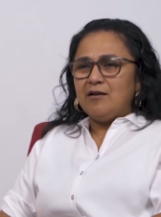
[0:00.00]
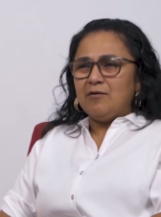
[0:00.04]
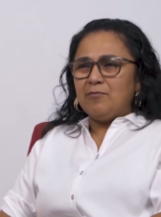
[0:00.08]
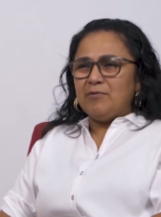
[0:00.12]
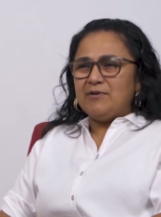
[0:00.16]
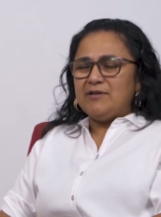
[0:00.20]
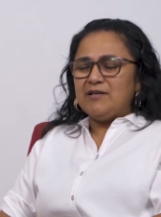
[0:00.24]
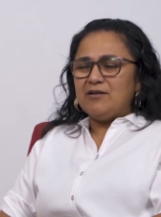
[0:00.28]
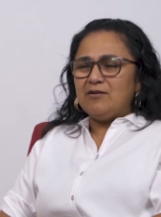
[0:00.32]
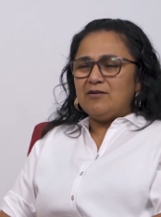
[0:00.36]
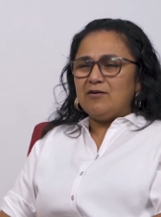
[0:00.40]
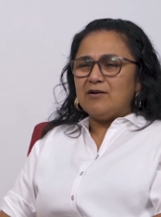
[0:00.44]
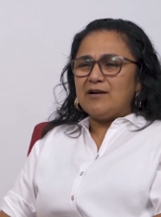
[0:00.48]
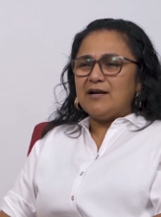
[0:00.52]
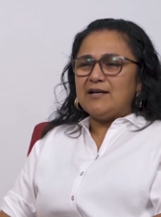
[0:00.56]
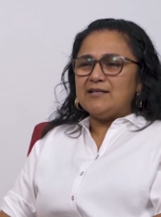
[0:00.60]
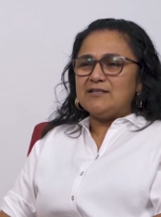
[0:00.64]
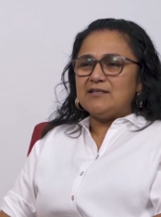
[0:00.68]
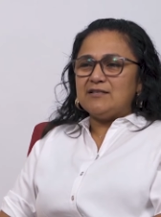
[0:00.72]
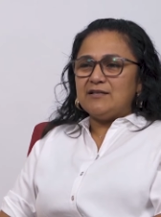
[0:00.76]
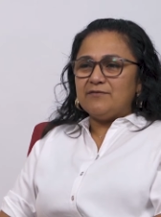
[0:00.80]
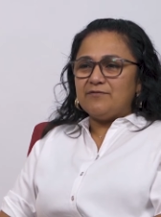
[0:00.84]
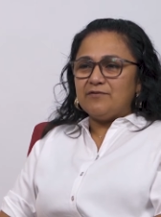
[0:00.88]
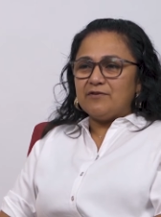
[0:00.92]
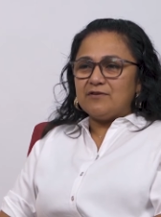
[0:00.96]
We did all kinds
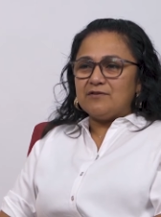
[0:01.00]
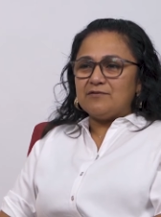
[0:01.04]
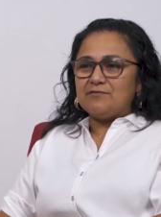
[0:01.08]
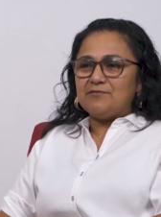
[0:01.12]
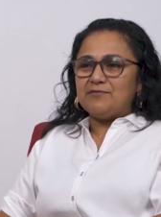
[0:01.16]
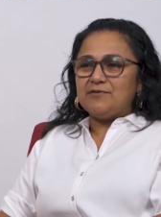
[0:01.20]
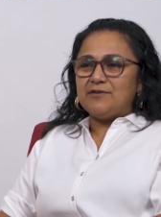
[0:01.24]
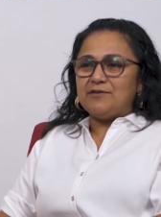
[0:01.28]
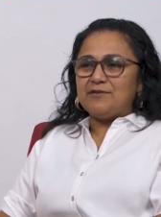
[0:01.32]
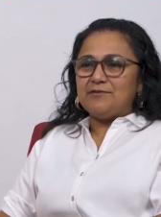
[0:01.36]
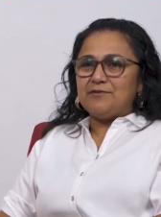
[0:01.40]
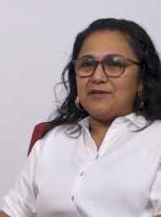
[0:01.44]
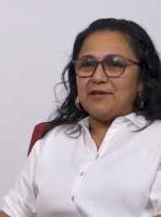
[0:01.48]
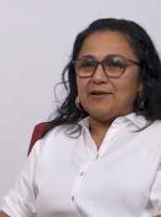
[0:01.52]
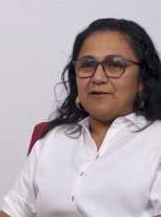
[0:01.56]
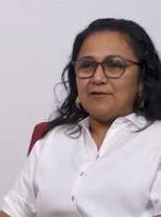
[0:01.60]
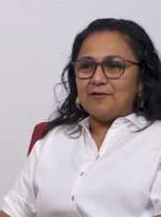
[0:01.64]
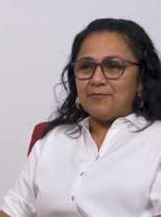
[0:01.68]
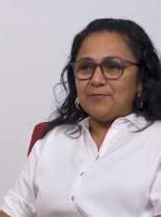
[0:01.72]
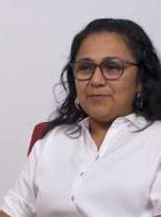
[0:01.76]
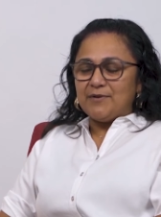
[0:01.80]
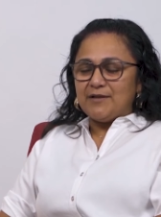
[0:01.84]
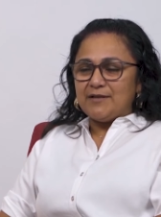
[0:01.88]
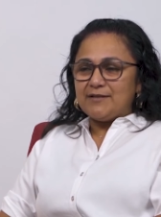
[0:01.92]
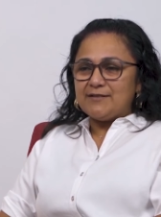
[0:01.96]
of different
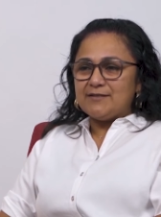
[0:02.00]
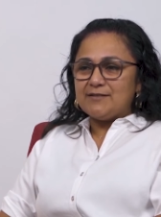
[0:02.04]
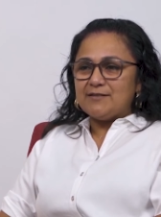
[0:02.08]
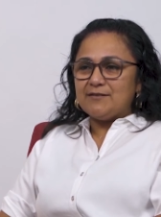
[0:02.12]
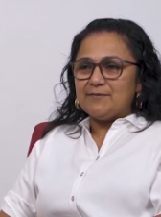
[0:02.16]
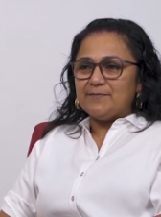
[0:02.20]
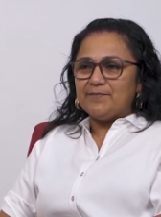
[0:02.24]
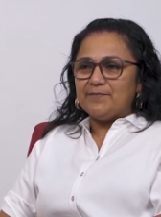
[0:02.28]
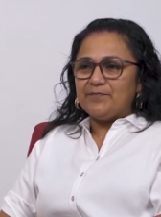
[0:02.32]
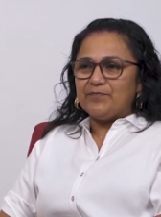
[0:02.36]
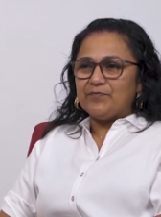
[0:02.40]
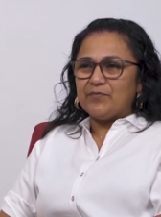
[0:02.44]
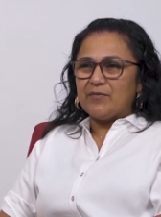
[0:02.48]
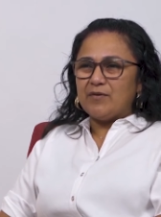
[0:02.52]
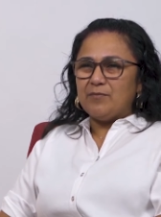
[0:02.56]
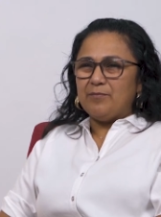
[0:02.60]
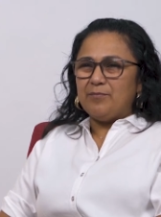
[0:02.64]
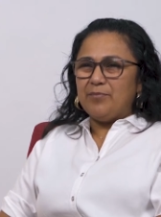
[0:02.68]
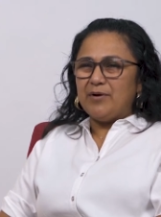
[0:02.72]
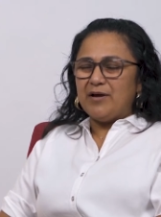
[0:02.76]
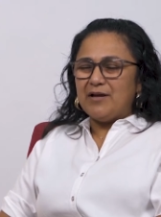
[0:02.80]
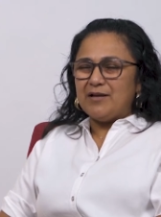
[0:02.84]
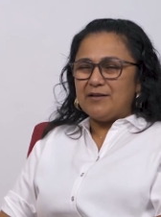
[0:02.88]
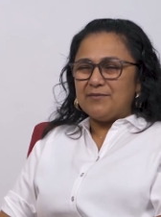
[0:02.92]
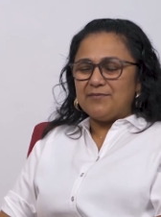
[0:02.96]
therapies,
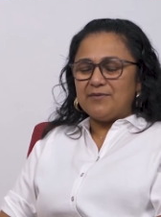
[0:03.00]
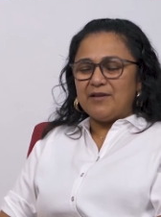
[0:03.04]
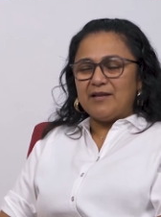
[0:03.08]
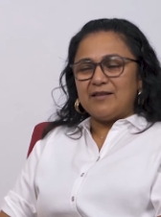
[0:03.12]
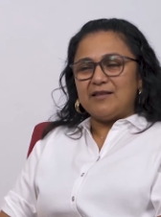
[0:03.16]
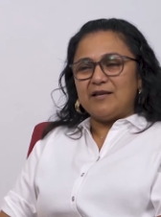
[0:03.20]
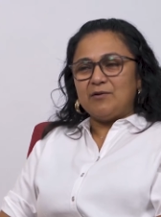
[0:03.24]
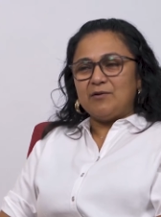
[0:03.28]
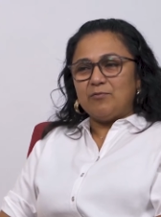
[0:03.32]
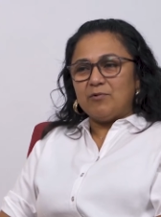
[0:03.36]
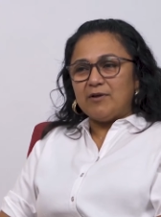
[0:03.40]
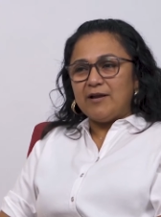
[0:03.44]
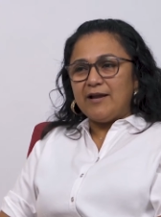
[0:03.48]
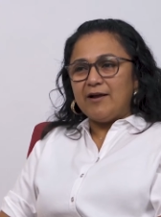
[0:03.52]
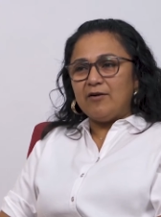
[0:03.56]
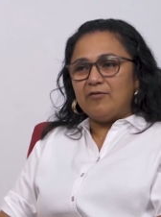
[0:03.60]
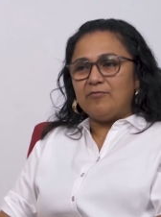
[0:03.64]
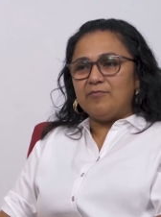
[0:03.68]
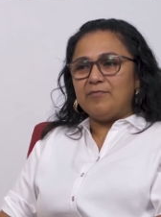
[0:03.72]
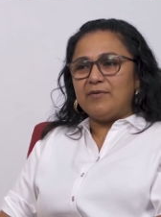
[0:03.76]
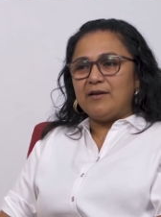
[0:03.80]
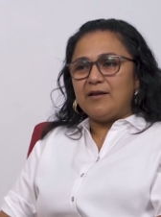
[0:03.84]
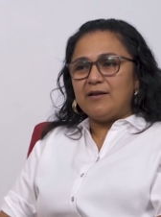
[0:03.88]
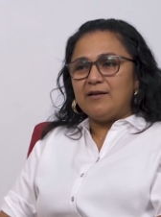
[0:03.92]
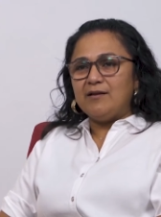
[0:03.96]
but nothing would
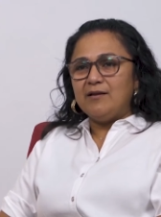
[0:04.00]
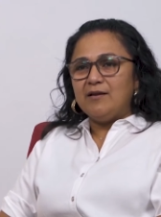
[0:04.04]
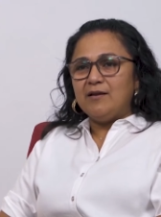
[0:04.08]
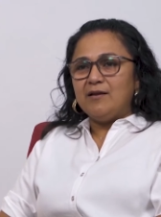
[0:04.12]
help me.